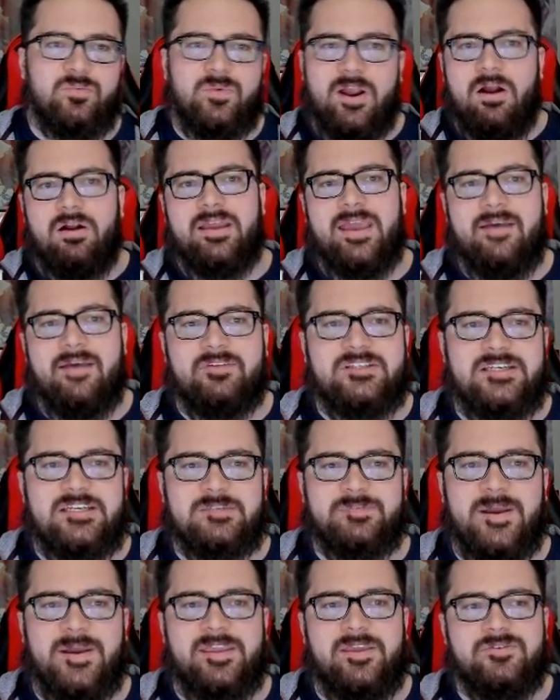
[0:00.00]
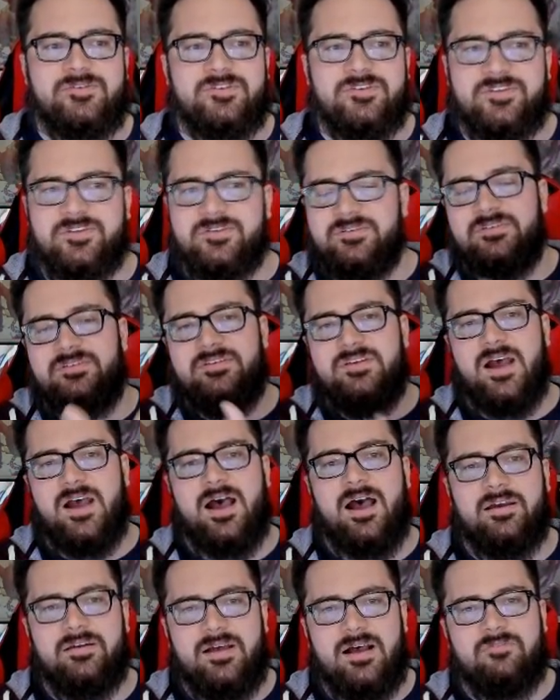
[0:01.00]
We already have a T-Spike user, so
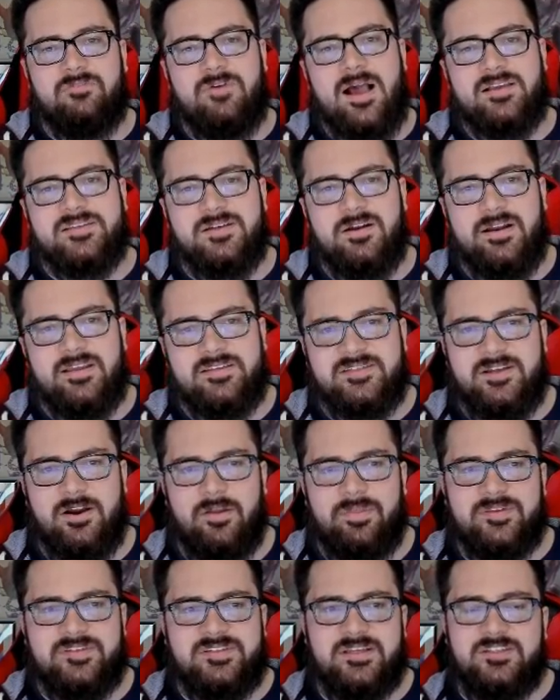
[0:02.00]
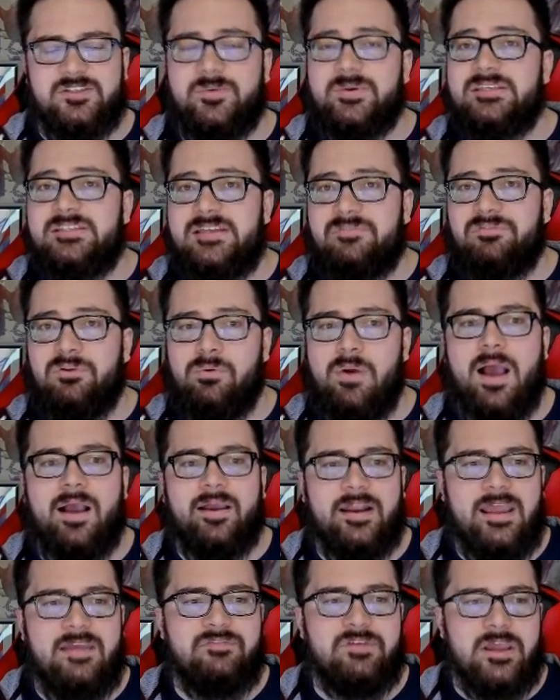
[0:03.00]
Rocks aren't necessary in this thing, so we can definitely
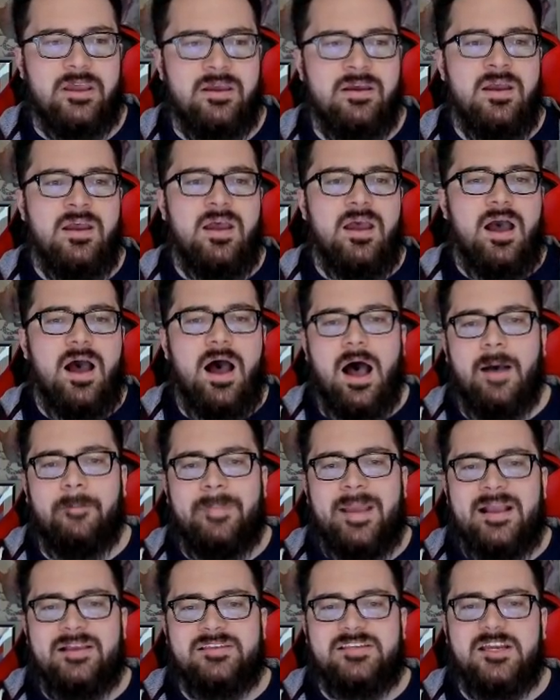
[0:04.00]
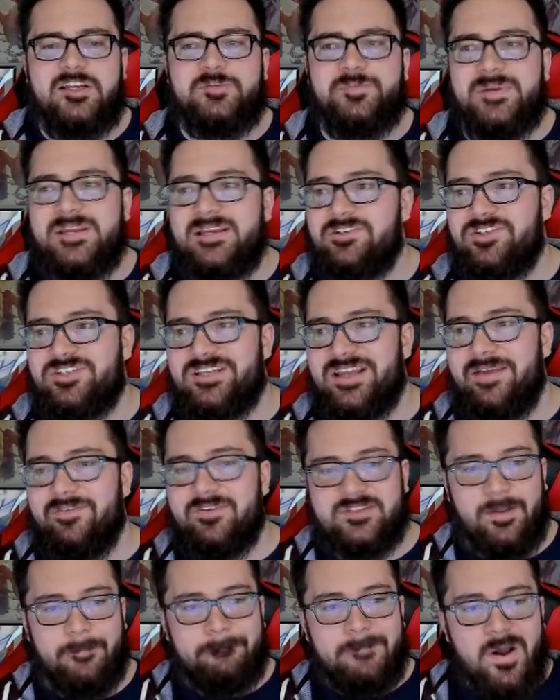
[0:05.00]
rock an AV. Max HP, just to give
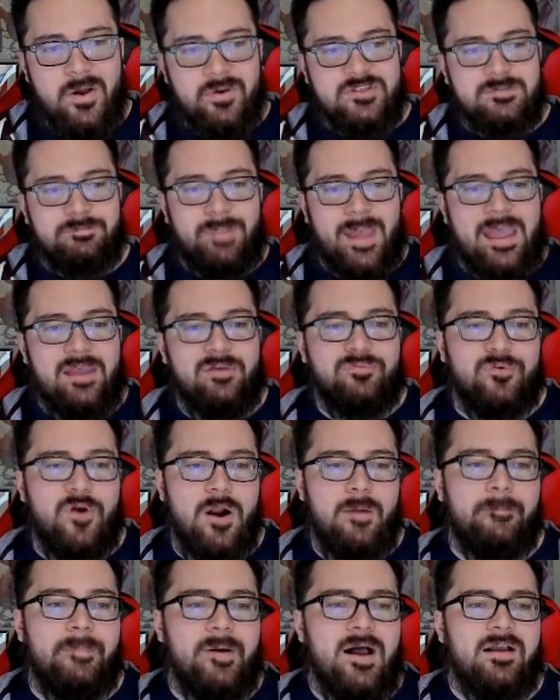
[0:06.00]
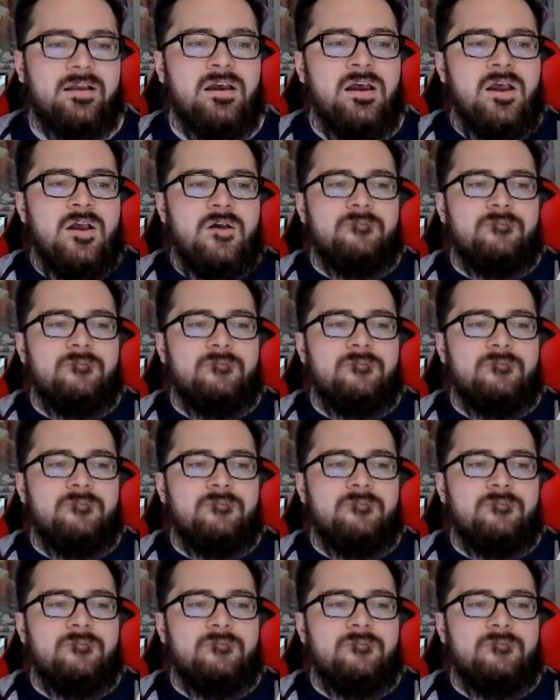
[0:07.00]
us the most bang for our buck.